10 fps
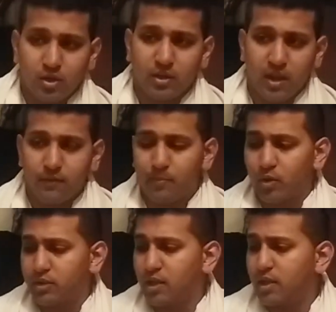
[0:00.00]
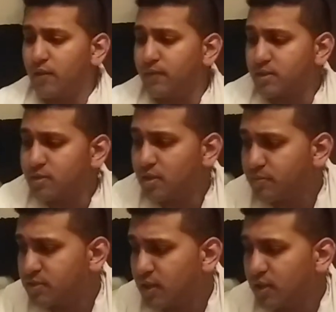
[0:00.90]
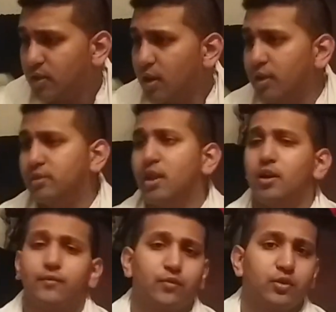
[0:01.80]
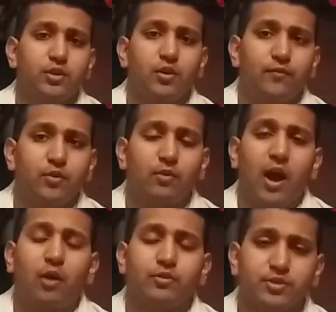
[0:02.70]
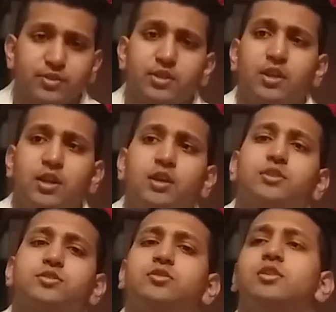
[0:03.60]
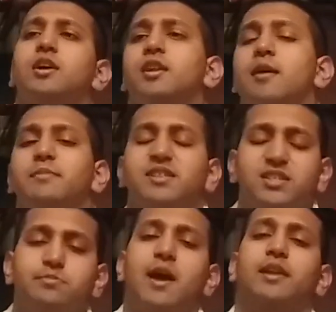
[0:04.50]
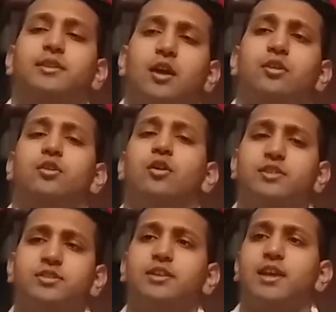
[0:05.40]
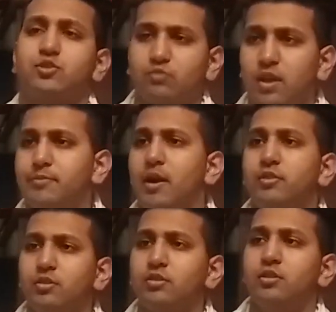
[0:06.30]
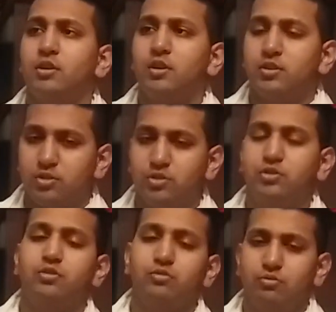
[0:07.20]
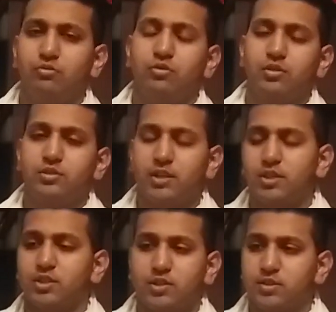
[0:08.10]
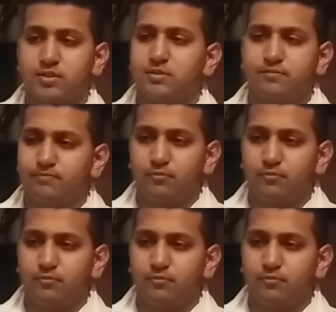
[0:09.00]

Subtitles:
Gave a birthday gift and sent him staying there for, you know, a few hours. So, and I missed SmackDown. And honestly, that's way better to do than just